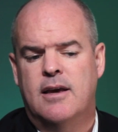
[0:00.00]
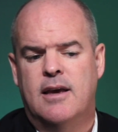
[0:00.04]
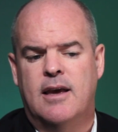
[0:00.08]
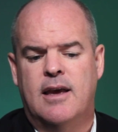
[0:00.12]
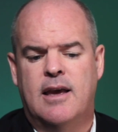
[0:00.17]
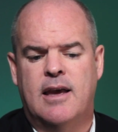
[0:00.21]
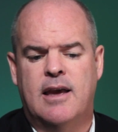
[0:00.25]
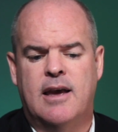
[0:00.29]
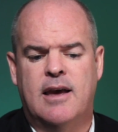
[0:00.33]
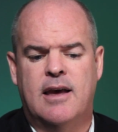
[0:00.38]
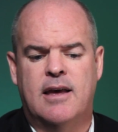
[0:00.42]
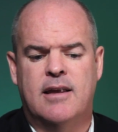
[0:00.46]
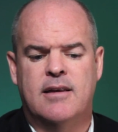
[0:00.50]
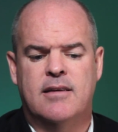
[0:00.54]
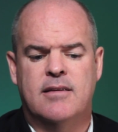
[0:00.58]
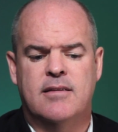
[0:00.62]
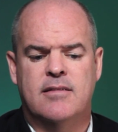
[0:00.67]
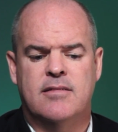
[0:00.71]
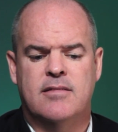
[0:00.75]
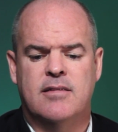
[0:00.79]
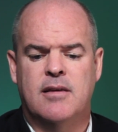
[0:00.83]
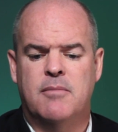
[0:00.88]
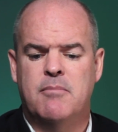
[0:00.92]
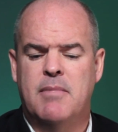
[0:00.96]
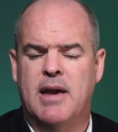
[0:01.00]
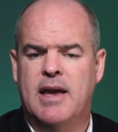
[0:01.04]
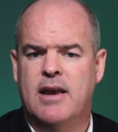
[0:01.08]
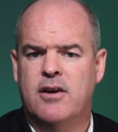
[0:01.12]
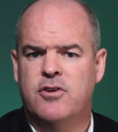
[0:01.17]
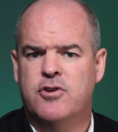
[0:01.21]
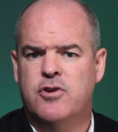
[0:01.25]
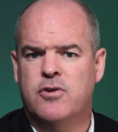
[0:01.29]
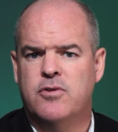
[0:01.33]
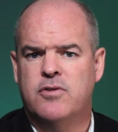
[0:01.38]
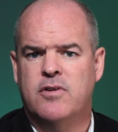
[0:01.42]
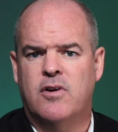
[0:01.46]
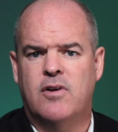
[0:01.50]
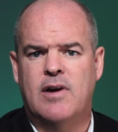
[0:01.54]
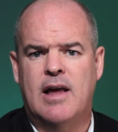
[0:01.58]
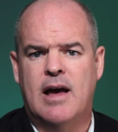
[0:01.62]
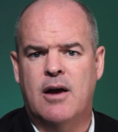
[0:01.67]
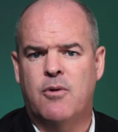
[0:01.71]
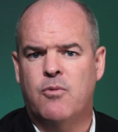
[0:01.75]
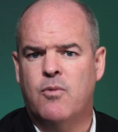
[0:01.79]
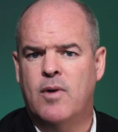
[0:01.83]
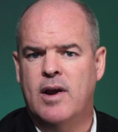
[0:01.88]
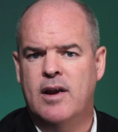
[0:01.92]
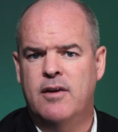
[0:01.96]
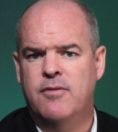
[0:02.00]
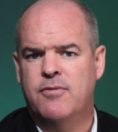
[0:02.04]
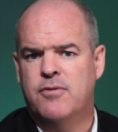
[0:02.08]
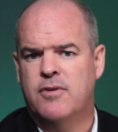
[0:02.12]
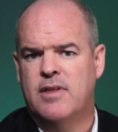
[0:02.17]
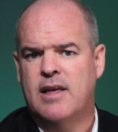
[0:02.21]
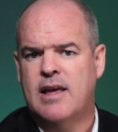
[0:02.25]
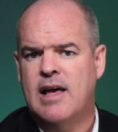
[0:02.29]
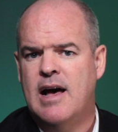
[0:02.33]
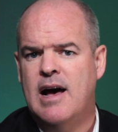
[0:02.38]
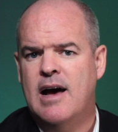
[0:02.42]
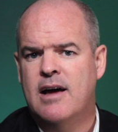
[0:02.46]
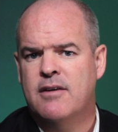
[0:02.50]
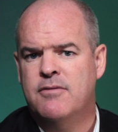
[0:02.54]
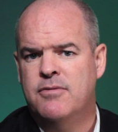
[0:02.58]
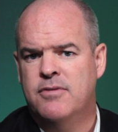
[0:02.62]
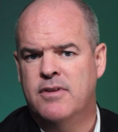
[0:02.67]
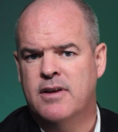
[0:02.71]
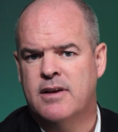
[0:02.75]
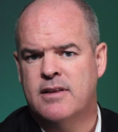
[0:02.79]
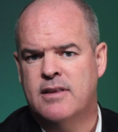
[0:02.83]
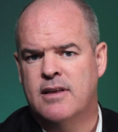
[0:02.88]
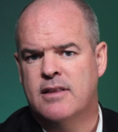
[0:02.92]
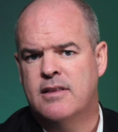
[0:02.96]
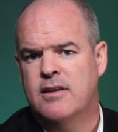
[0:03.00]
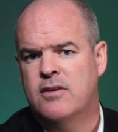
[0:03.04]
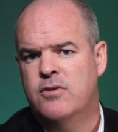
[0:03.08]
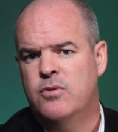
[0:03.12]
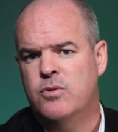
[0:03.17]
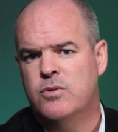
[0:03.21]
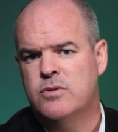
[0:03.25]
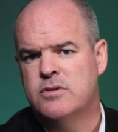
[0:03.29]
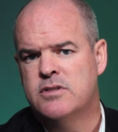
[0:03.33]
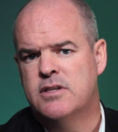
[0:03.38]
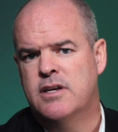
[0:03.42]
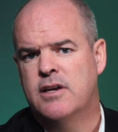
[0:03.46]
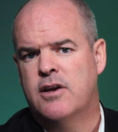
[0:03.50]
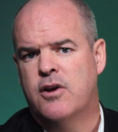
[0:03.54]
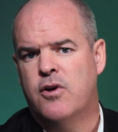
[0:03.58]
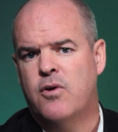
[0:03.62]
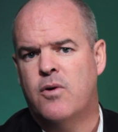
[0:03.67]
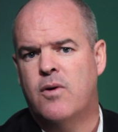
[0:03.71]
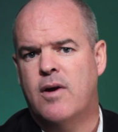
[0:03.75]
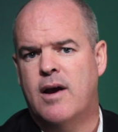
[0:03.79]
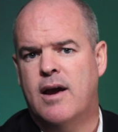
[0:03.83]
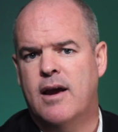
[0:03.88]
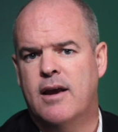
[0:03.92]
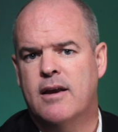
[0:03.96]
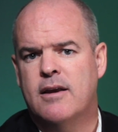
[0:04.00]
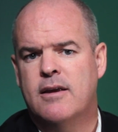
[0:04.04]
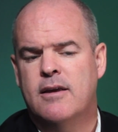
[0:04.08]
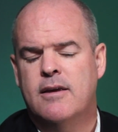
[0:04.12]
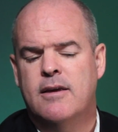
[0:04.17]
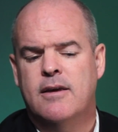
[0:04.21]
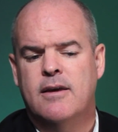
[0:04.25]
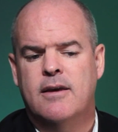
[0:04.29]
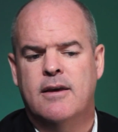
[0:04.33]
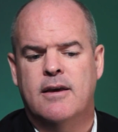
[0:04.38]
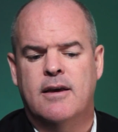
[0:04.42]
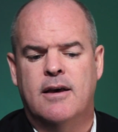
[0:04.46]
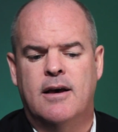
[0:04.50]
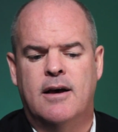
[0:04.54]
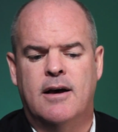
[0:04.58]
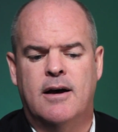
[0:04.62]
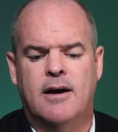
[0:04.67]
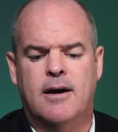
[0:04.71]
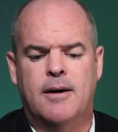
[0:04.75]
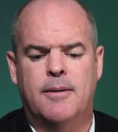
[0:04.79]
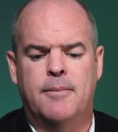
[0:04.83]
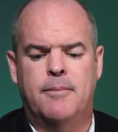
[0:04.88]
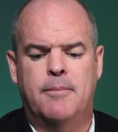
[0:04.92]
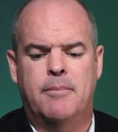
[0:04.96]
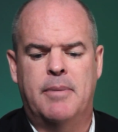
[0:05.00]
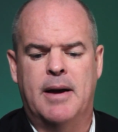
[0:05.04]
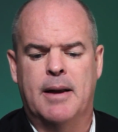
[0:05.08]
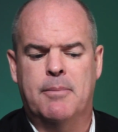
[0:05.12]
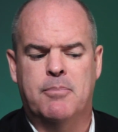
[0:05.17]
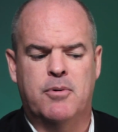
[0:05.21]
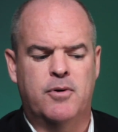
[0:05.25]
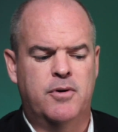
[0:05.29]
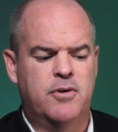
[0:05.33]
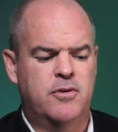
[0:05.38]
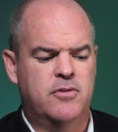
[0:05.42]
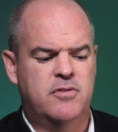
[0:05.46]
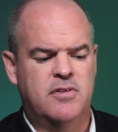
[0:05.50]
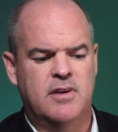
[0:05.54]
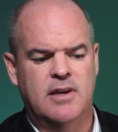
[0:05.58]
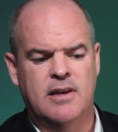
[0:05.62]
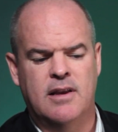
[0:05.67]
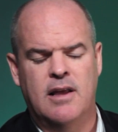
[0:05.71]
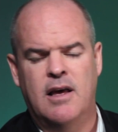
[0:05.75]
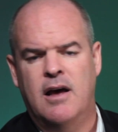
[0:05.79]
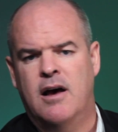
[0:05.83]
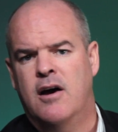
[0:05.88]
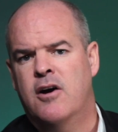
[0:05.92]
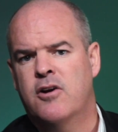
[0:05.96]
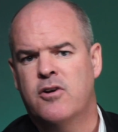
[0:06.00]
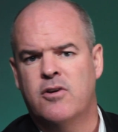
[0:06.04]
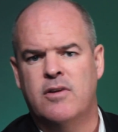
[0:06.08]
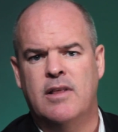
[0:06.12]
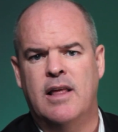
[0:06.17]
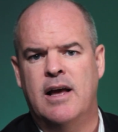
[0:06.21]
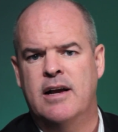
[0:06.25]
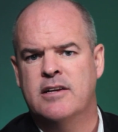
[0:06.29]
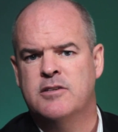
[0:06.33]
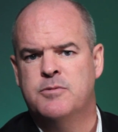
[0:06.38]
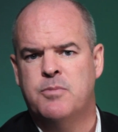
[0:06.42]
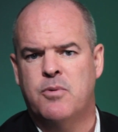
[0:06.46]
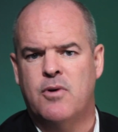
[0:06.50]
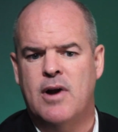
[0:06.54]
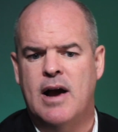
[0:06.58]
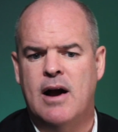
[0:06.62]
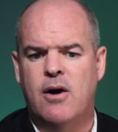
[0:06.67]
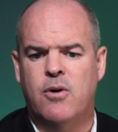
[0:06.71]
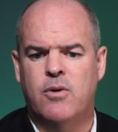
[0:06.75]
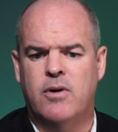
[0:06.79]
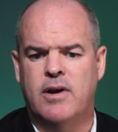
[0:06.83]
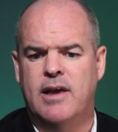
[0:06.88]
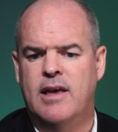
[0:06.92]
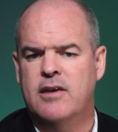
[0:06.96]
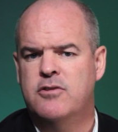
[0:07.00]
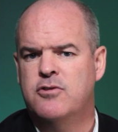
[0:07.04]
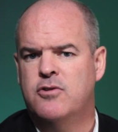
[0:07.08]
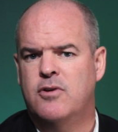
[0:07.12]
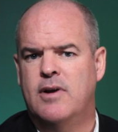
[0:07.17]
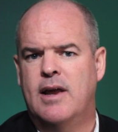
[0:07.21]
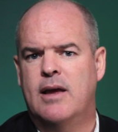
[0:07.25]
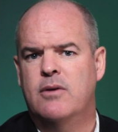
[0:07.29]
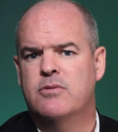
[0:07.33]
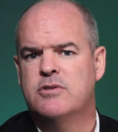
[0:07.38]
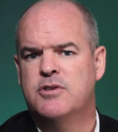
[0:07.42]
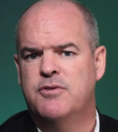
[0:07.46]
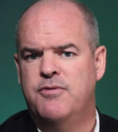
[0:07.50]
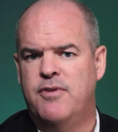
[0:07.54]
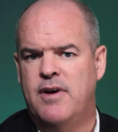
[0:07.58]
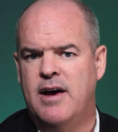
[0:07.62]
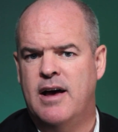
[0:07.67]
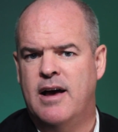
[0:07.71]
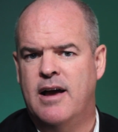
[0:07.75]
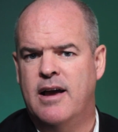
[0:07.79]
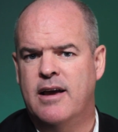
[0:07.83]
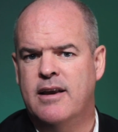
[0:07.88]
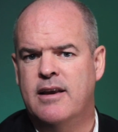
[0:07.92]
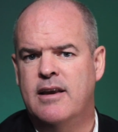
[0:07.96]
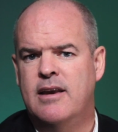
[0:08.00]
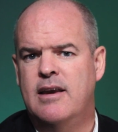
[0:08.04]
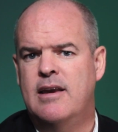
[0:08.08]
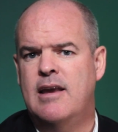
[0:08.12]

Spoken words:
And some managers are not ready for the conflict that the tool is going to create. By producing 100 lines per hour yesterday was fine.